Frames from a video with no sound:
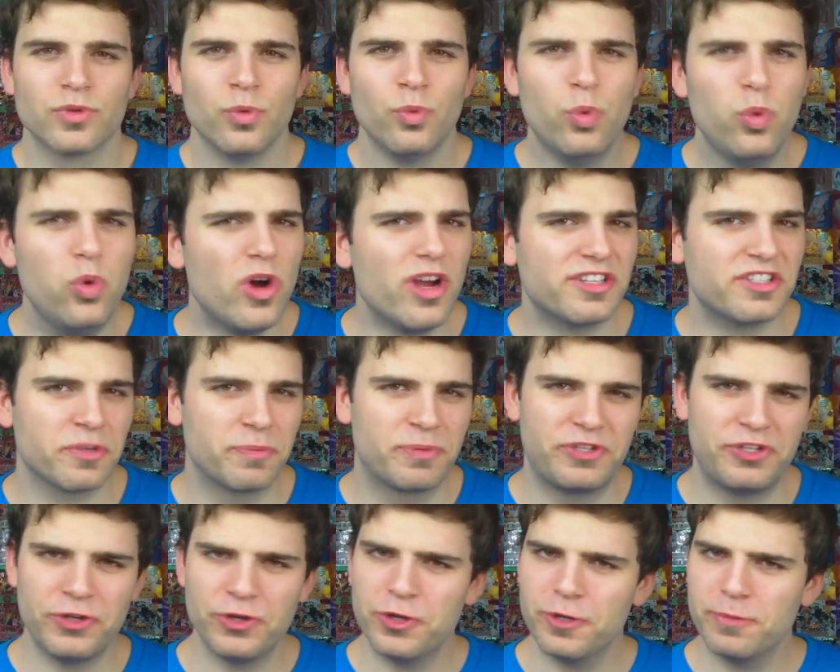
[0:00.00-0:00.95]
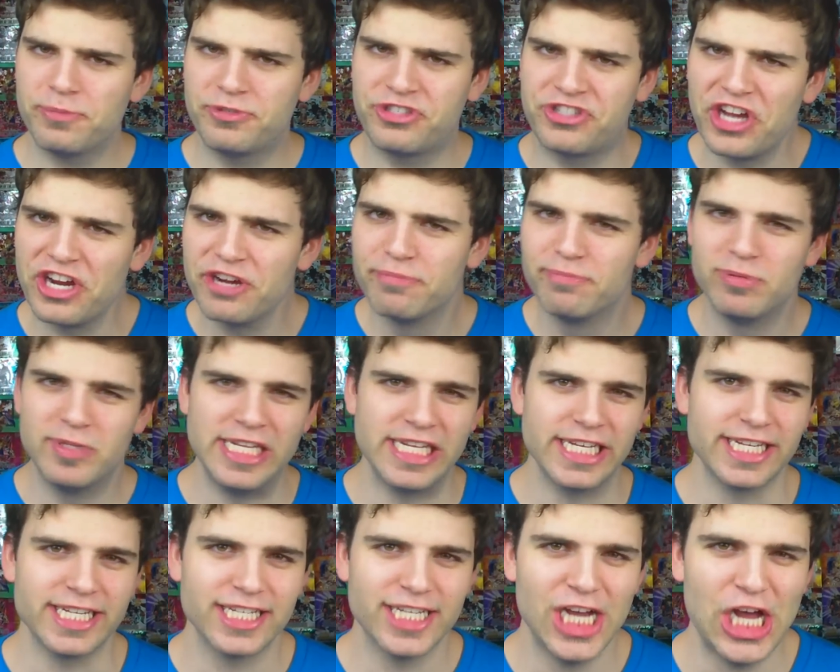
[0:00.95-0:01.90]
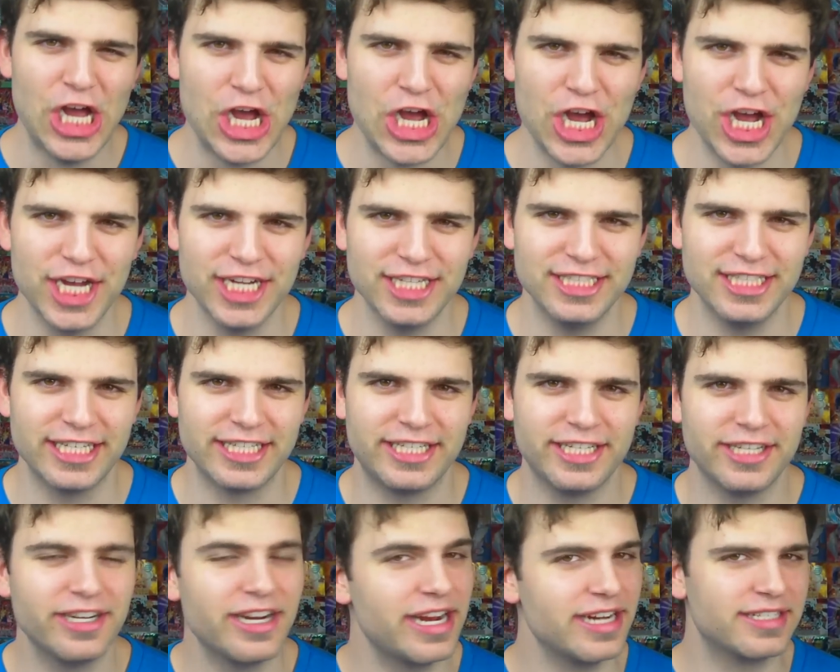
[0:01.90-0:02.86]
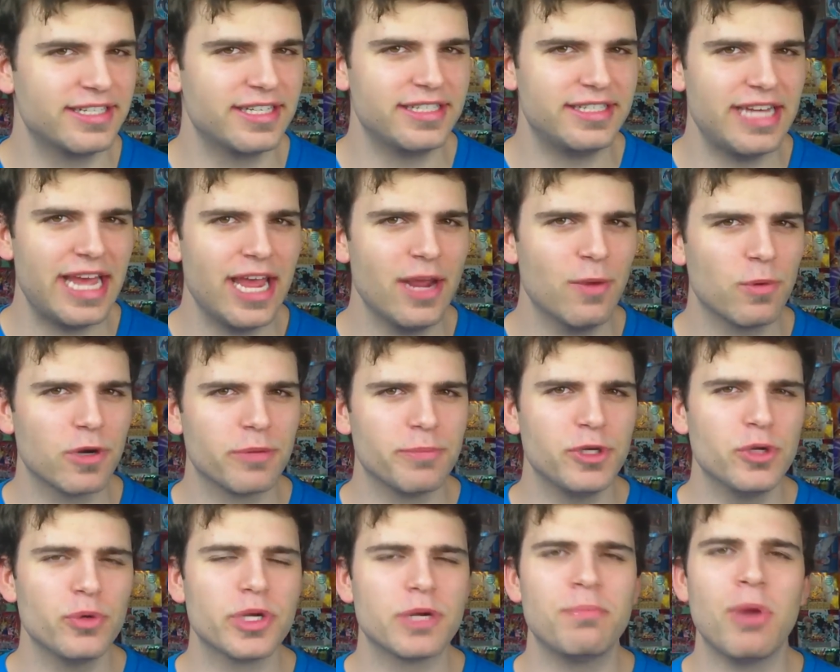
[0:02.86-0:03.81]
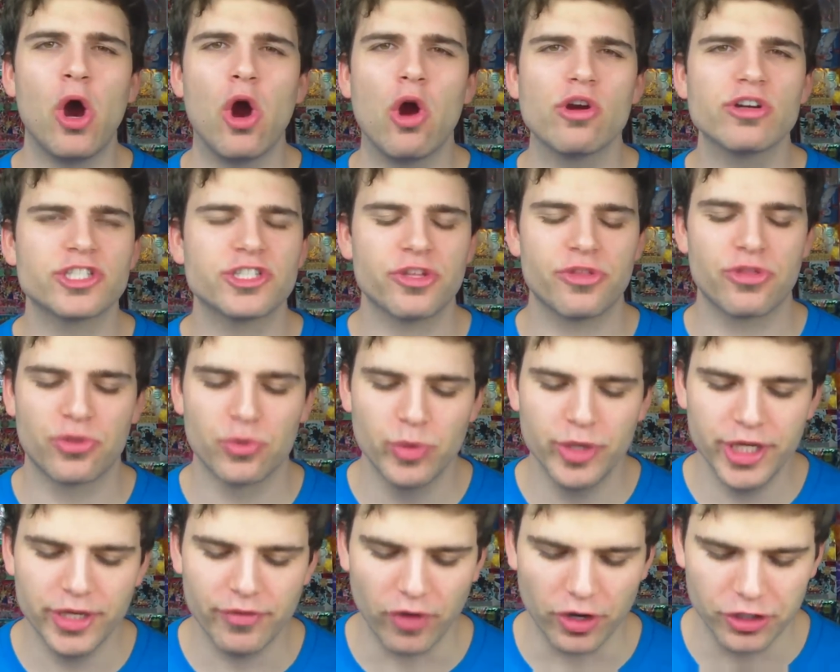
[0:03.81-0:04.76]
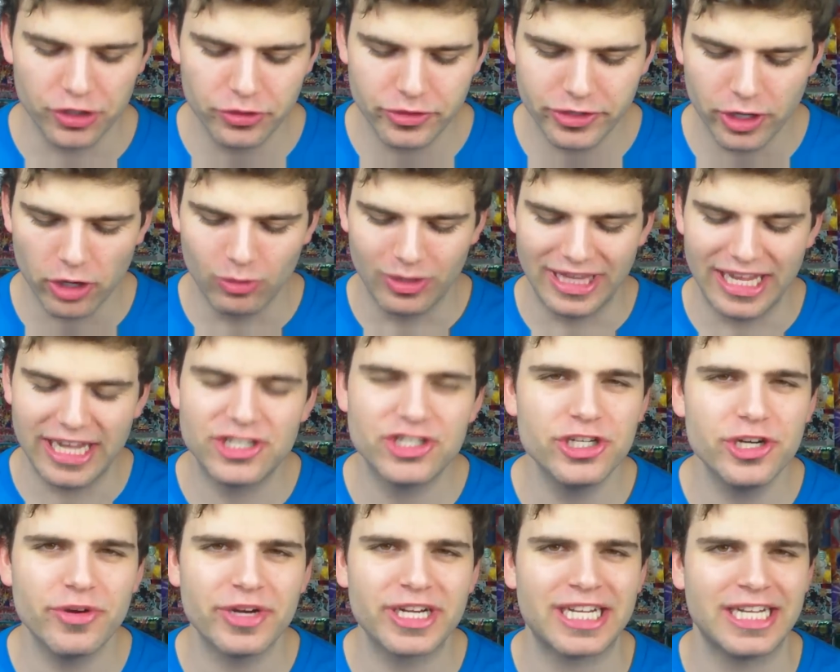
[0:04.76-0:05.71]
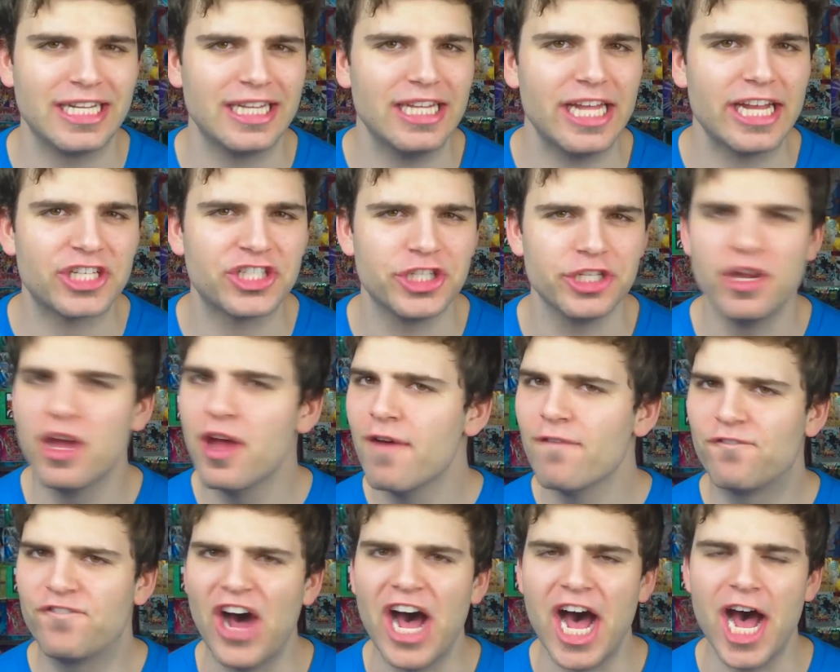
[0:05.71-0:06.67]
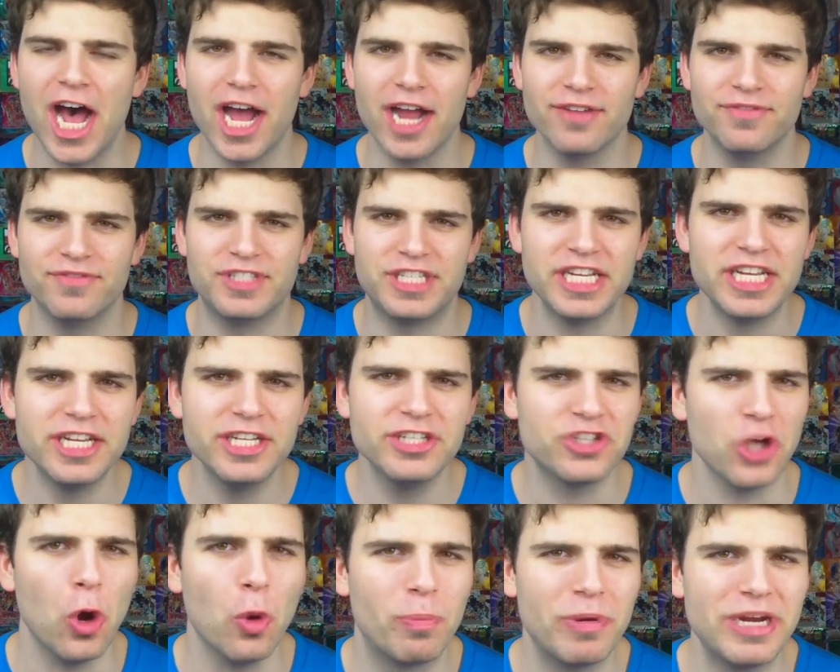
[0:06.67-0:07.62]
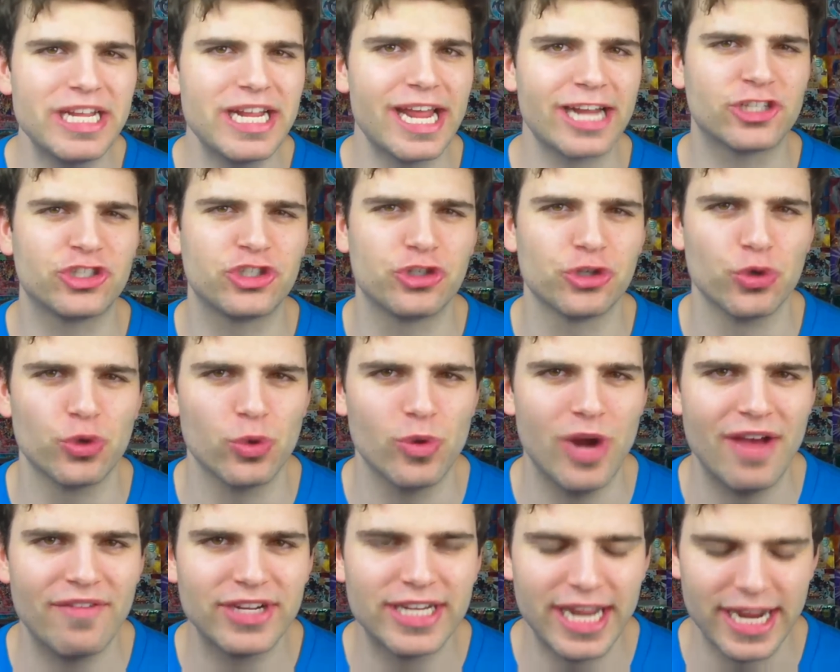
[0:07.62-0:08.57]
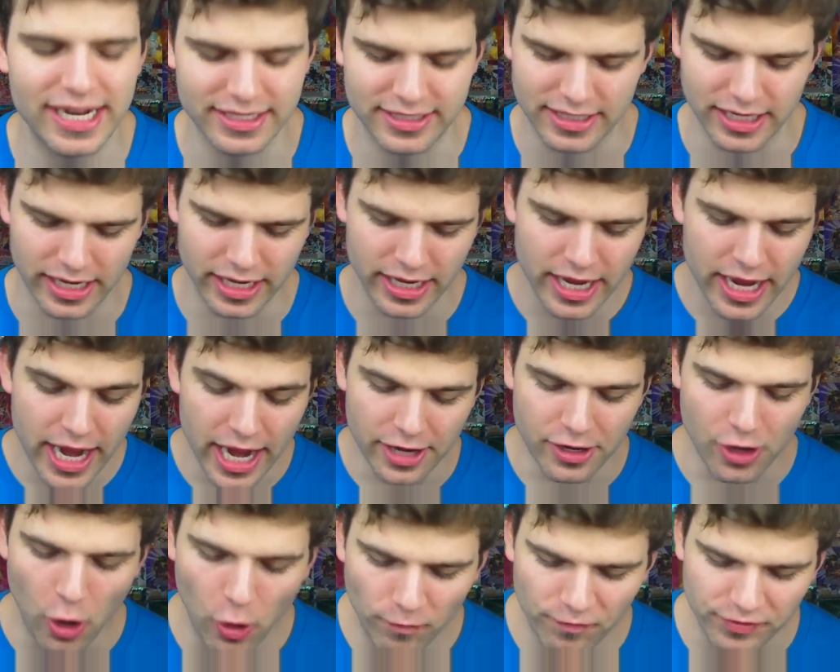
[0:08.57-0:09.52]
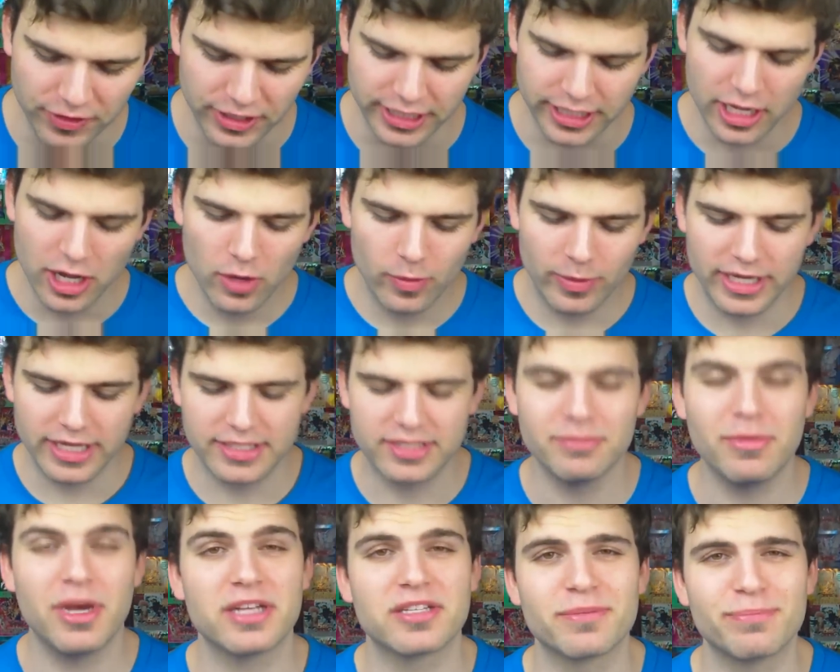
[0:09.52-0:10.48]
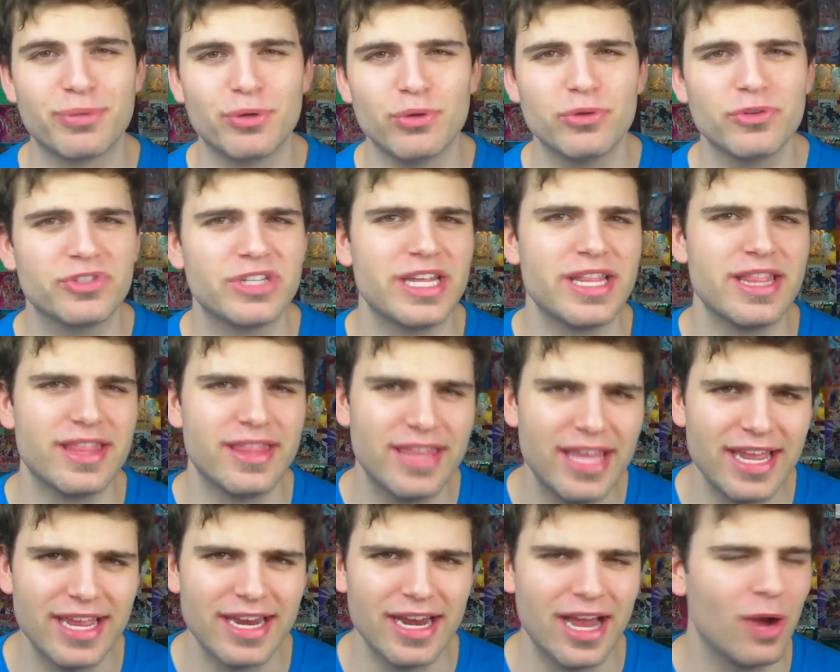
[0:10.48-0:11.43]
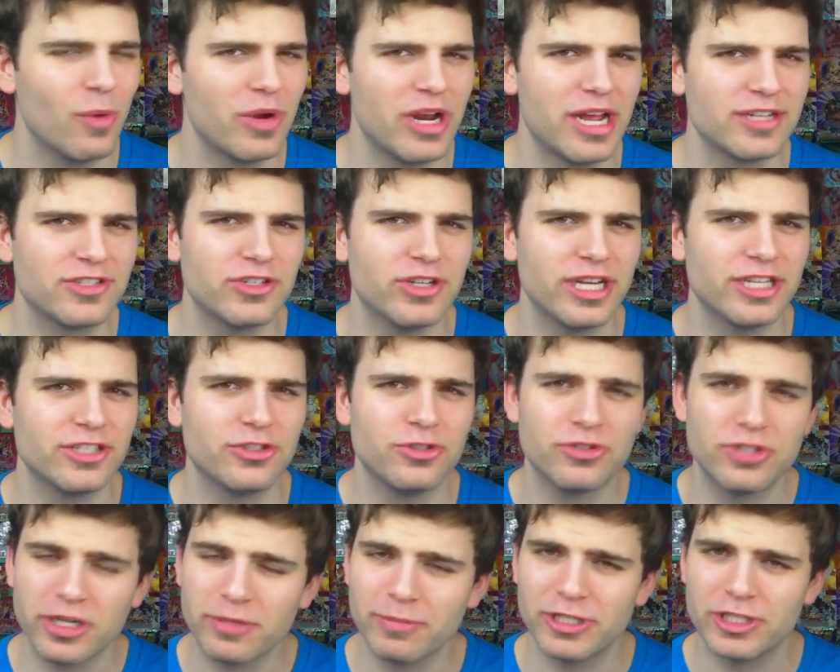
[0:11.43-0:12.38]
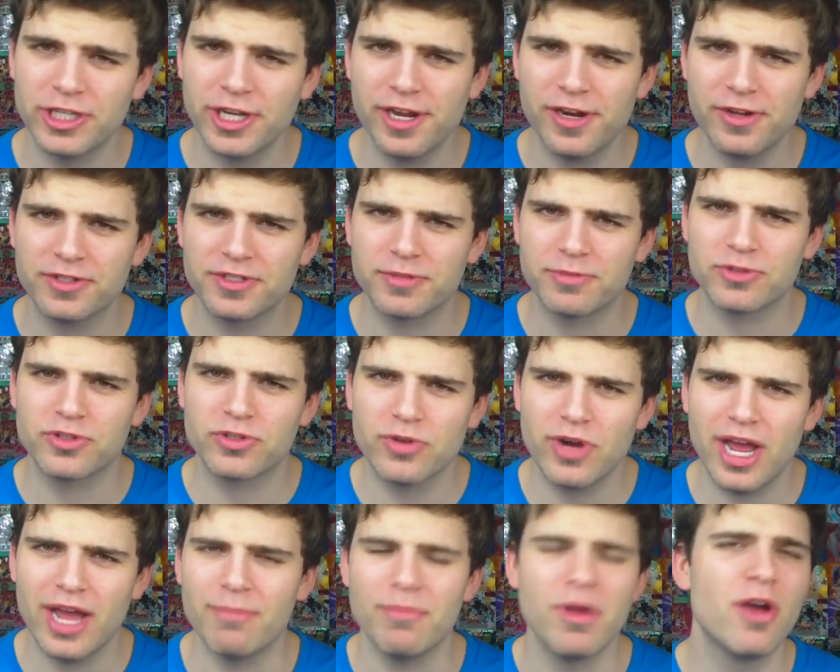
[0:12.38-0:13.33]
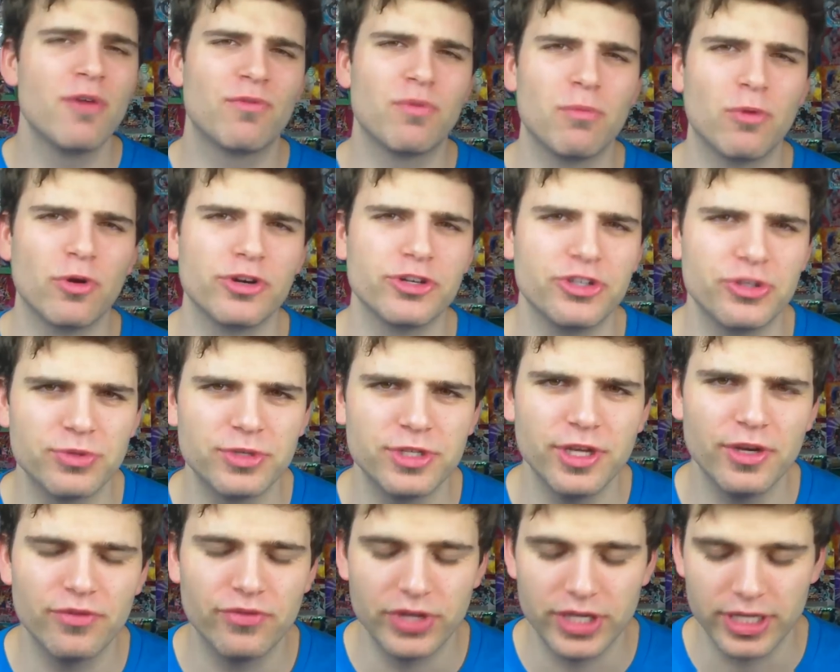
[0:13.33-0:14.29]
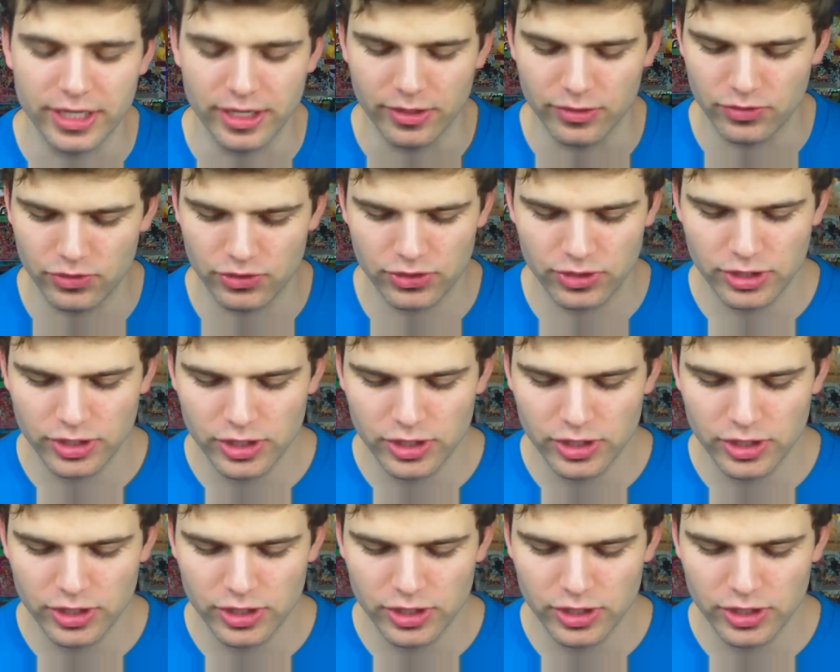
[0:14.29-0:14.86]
What's up, Jim? Seriously, oh, I'm here, and today we're gonna be doing part three of our Yu-Gi-Oh! Legendary Collection 5D's opening extravaganza, and hopefully we get some awesome pulls. And then I want to ask you guys to check my channel and subscribe for more Yu-Gi-Oh! videos.